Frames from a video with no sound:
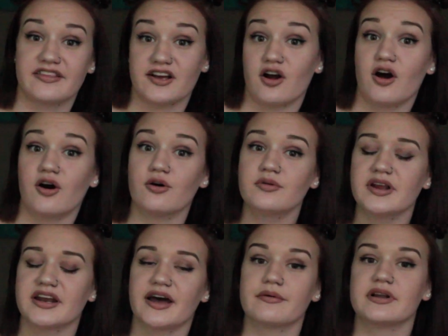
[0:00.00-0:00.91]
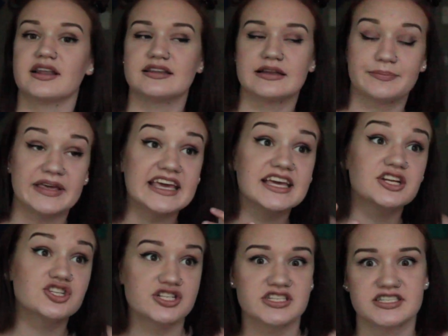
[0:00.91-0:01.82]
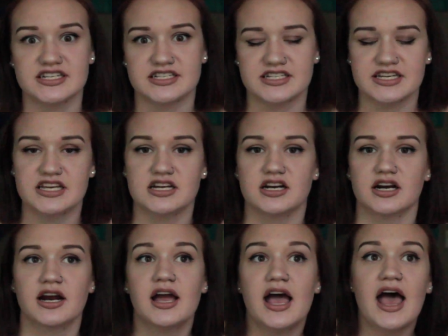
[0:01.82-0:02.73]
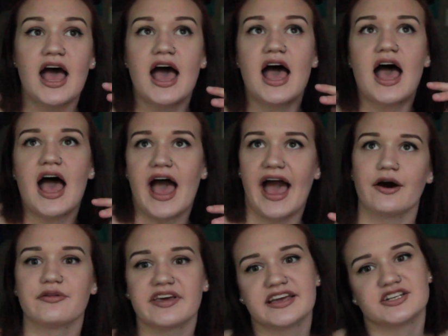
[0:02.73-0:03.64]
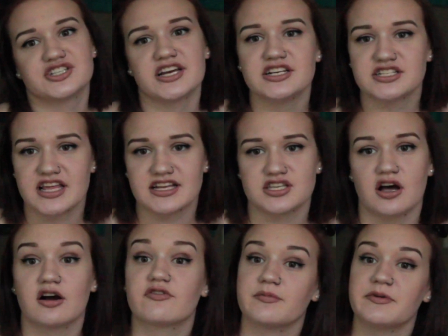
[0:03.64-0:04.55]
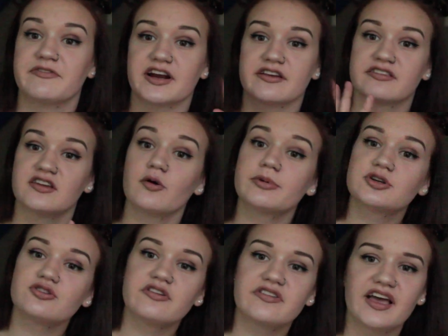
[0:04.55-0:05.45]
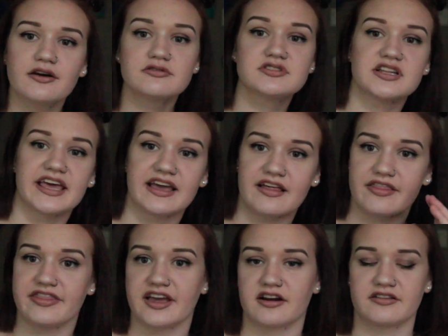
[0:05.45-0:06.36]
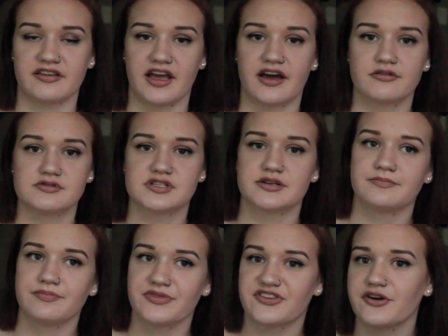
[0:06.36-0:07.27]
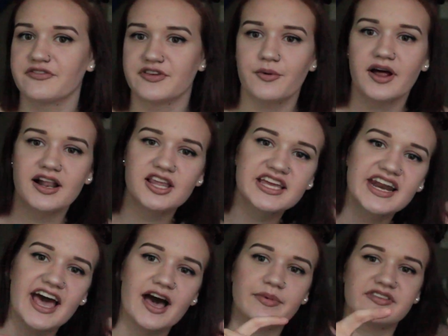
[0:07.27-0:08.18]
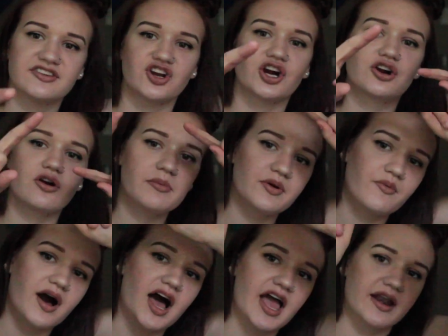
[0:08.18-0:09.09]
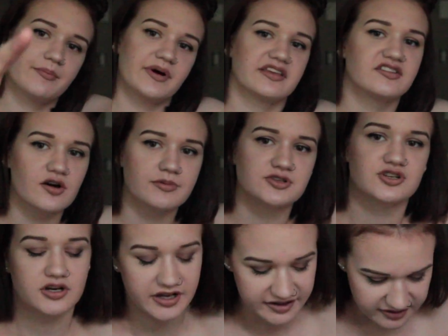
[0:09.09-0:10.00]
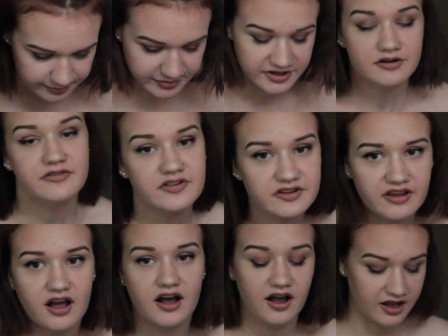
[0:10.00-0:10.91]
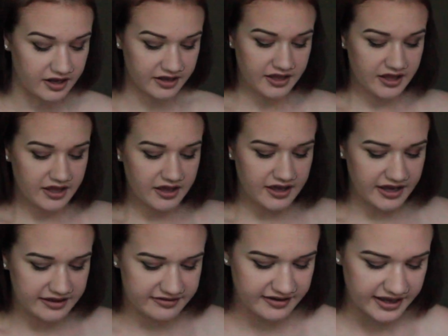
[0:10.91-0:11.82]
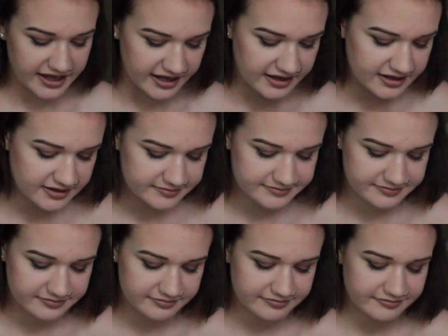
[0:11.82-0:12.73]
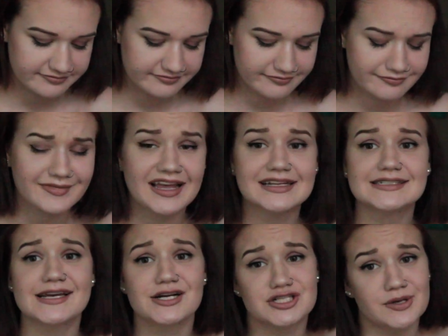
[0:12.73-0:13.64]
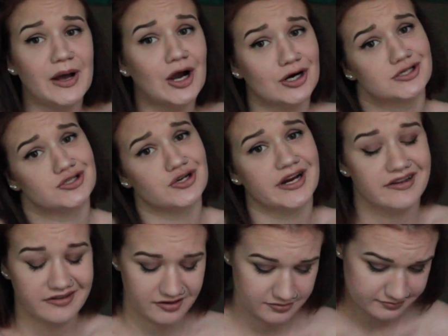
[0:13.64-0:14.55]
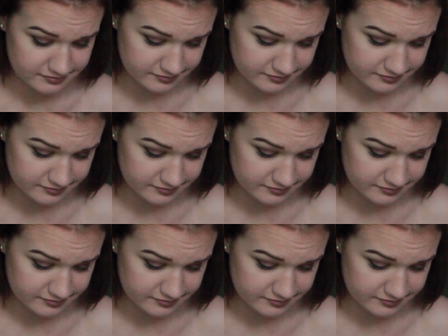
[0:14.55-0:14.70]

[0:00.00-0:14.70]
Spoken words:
their own, and I would be interested to hear how they can change that song from a very Snow Patrol sound to like their sound. So if you want to look it up, it's Dark Roman Wine by Snow Patrol. It's a beautiful song. It's like tears on my heartstrings.